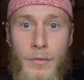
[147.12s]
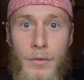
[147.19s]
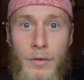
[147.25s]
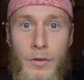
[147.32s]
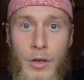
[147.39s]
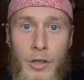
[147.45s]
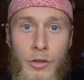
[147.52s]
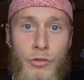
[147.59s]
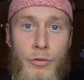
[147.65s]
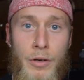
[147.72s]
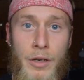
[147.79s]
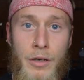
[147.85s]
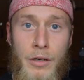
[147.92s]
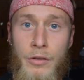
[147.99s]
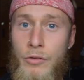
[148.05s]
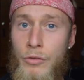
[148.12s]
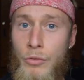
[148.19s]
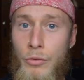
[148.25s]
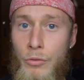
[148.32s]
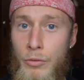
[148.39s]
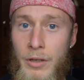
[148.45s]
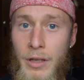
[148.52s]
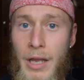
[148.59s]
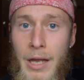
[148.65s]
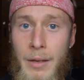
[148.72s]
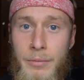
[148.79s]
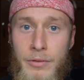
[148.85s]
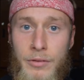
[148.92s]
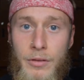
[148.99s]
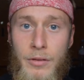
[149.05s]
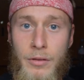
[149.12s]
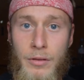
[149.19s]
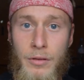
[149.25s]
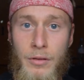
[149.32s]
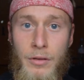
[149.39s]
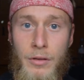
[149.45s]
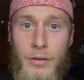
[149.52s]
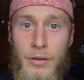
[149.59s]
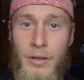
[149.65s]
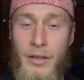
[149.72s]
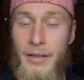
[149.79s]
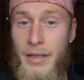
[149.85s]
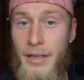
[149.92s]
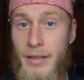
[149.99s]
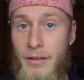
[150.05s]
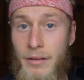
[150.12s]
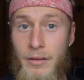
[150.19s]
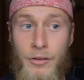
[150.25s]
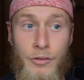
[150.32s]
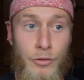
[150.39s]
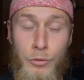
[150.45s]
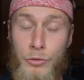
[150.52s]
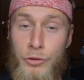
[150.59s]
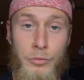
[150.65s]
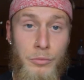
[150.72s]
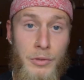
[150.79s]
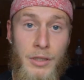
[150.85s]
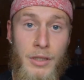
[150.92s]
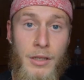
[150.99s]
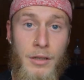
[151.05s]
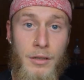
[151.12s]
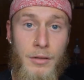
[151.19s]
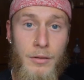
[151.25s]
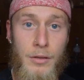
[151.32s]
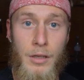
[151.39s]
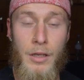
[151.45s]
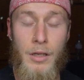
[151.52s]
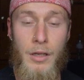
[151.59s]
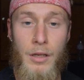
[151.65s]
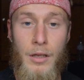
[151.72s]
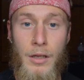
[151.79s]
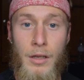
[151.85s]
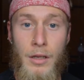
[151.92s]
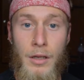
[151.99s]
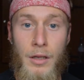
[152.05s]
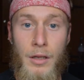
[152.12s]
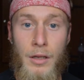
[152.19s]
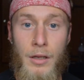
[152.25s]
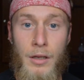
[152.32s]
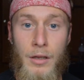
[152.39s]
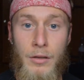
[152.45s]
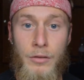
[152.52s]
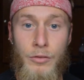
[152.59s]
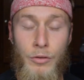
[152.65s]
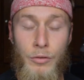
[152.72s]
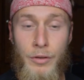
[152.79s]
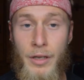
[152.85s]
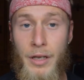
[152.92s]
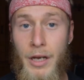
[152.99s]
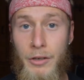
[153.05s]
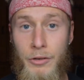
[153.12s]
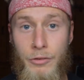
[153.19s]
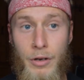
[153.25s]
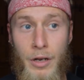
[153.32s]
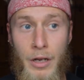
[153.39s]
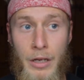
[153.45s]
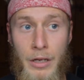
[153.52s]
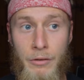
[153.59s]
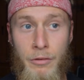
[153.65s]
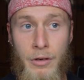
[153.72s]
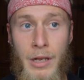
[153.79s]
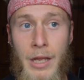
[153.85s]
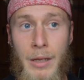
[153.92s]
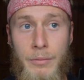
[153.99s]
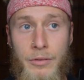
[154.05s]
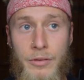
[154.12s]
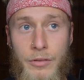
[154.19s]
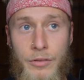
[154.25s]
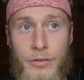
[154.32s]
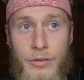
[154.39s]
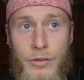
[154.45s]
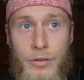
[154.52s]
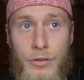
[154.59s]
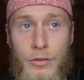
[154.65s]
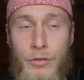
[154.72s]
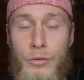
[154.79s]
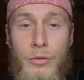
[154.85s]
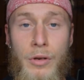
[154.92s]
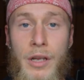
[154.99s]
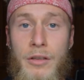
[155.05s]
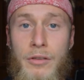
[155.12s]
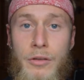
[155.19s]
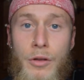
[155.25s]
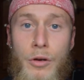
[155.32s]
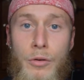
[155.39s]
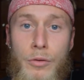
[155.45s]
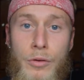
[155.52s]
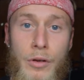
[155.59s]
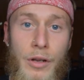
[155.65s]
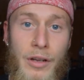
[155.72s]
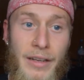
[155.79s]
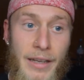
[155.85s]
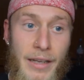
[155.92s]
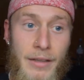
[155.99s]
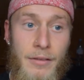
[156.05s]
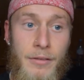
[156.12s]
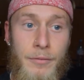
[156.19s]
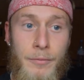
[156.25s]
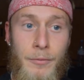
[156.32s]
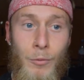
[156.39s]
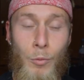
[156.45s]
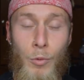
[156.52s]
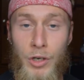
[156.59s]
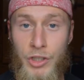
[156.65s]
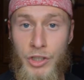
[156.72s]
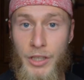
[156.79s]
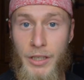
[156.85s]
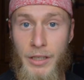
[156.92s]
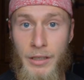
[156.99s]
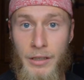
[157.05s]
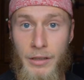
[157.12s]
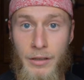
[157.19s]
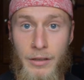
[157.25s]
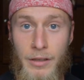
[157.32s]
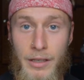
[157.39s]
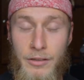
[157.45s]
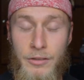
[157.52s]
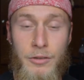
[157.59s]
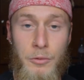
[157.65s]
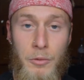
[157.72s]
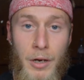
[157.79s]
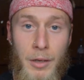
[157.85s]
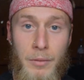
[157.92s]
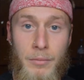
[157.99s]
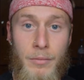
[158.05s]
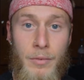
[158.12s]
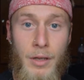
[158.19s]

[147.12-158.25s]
got triggered to relapse again the social media so yeah, I, I relapsed two days ago again watching Instagram